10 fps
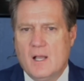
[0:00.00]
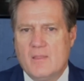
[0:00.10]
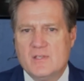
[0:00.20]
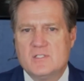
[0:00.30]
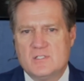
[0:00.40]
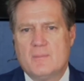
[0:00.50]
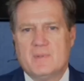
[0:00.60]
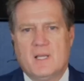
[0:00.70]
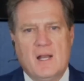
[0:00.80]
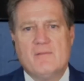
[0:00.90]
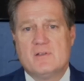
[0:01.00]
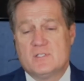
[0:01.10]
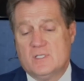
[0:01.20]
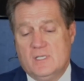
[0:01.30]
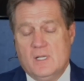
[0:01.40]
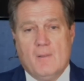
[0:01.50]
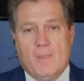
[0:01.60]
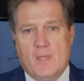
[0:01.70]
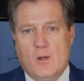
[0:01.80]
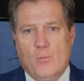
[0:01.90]
Uh, this is something that obviously,
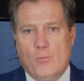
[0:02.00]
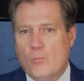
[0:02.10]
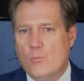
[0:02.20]
you know,